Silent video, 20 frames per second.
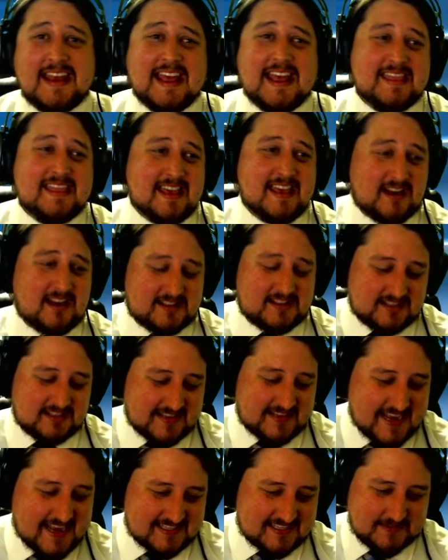and then on the
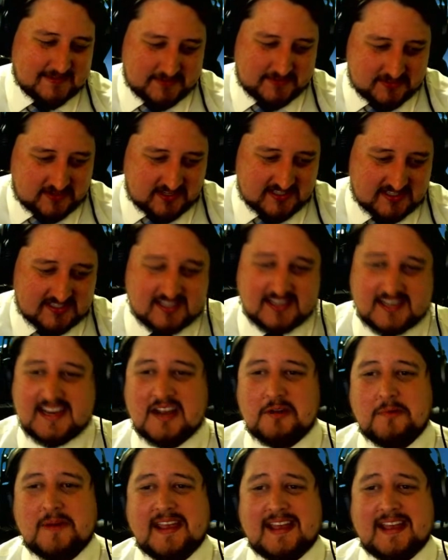last episode on Sunday,